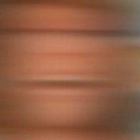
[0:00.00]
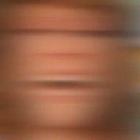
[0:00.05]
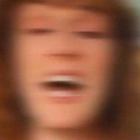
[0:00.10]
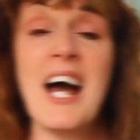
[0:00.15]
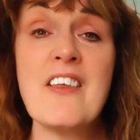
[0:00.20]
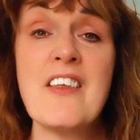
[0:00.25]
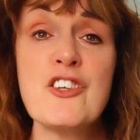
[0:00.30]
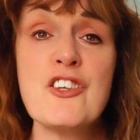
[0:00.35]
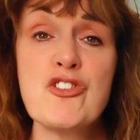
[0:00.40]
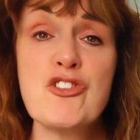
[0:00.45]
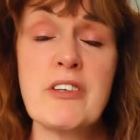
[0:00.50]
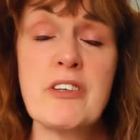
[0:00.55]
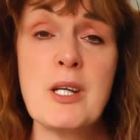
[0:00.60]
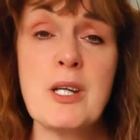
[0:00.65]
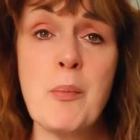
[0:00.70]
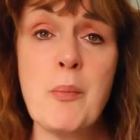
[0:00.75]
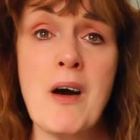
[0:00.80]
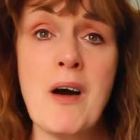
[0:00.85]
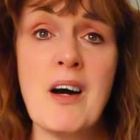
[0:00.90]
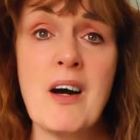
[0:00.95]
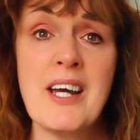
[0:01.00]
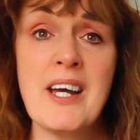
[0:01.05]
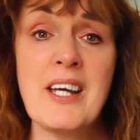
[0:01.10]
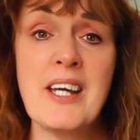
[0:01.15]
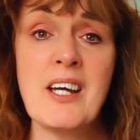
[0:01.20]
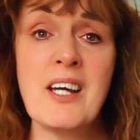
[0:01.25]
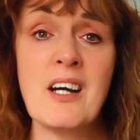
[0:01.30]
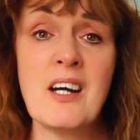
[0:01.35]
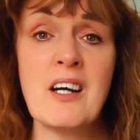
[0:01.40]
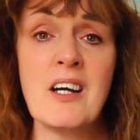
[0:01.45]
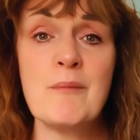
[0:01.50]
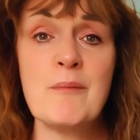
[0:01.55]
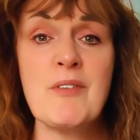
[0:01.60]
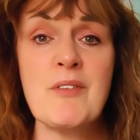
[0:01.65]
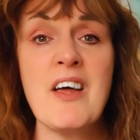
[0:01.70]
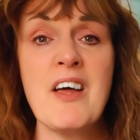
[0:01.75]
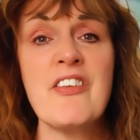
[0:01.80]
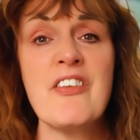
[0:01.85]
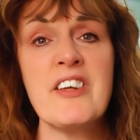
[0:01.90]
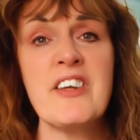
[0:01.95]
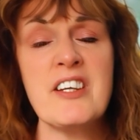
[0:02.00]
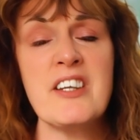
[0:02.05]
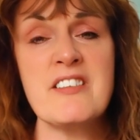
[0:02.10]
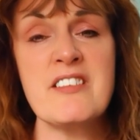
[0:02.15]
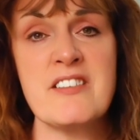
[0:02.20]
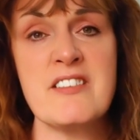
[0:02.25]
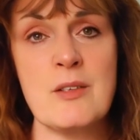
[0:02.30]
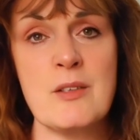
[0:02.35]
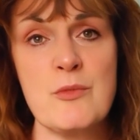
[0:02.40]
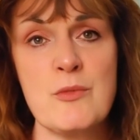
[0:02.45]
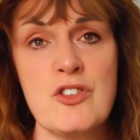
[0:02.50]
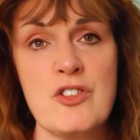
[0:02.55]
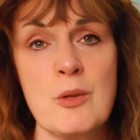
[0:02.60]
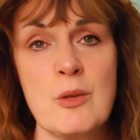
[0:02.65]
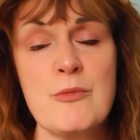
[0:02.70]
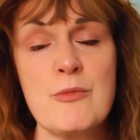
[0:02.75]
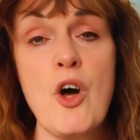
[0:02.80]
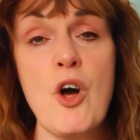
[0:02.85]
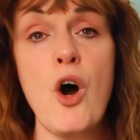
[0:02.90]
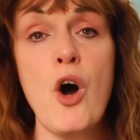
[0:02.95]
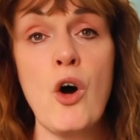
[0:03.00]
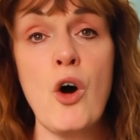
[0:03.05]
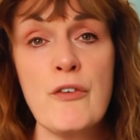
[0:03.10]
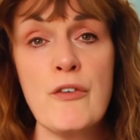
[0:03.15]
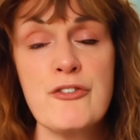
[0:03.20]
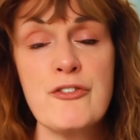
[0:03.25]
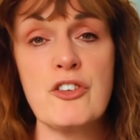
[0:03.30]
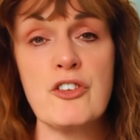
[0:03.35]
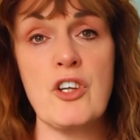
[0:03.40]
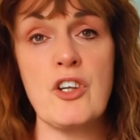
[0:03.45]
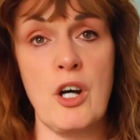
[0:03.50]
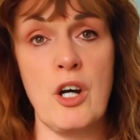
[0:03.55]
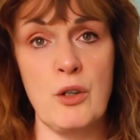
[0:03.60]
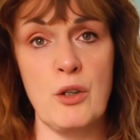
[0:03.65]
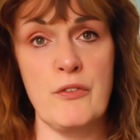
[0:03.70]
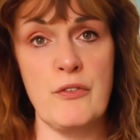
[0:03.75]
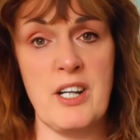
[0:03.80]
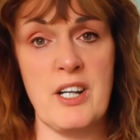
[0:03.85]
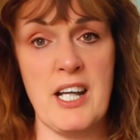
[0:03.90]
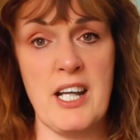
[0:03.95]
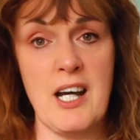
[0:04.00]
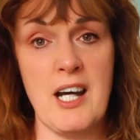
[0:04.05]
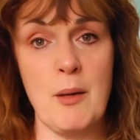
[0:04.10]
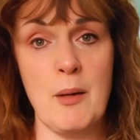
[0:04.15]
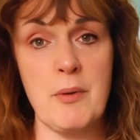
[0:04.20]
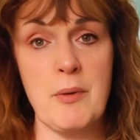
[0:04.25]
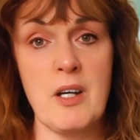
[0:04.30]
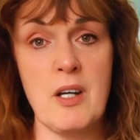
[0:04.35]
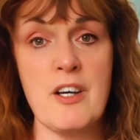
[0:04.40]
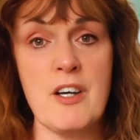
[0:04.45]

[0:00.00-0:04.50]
And the tricky part here, these symptoms often overlap.